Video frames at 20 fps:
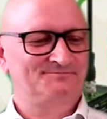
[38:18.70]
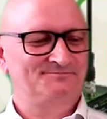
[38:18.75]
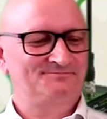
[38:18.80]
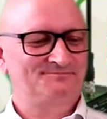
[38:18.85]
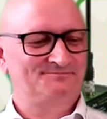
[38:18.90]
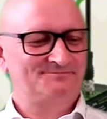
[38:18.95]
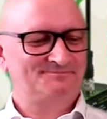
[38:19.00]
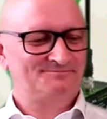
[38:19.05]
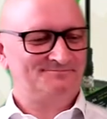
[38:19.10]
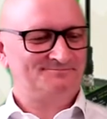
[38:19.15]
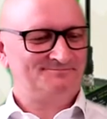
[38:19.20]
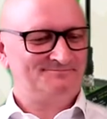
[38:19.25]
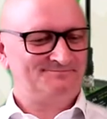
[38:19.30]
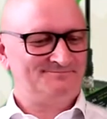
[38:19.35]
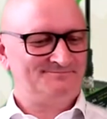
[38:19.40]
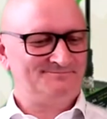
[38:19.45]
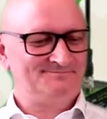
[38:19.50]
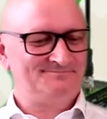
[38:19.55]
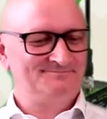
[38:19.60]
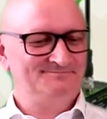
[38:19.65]

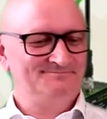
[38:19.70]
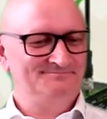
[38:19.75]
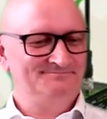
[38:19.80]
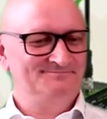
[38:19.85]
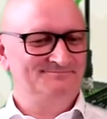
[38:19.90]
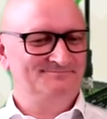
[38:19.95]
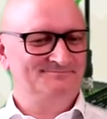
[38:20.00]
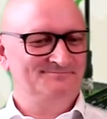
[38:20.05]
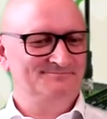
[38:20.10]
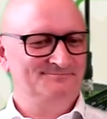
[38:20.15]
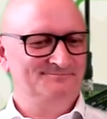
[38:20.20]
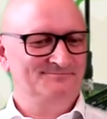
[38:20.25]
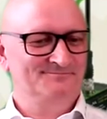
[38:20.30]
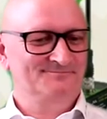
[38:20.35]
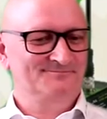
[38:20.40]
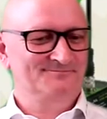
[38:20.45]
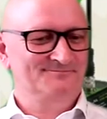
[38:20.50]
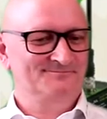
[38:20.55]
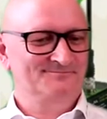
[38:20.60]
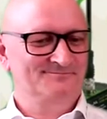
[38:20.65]

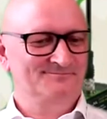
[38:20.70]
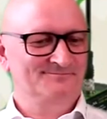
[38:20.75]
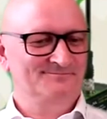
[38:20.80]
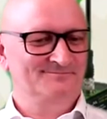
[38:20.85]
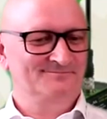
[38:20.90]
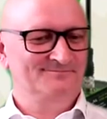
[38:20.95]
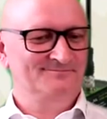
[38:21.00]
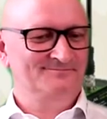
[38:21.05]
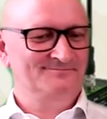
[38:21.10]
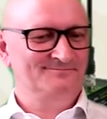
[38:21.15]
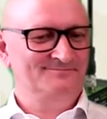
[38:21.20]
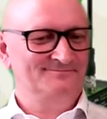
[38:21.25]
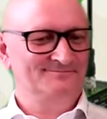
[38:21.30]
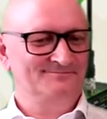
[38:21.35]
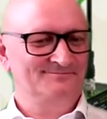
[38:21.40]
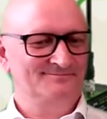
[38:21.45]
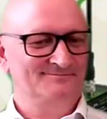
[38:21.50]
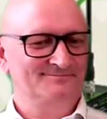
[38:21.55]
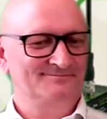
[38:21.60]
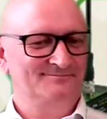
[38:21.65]

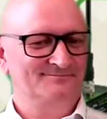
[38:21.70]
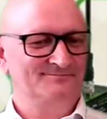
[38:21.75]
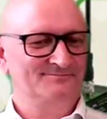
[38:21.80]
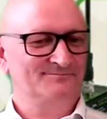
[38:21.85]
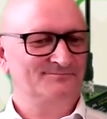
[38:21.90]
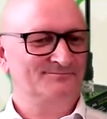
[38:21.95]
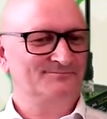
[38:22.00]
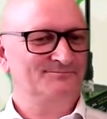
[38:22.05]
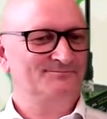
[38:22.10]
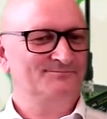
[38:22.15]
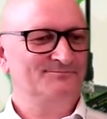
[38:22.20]
This person isn't speaking.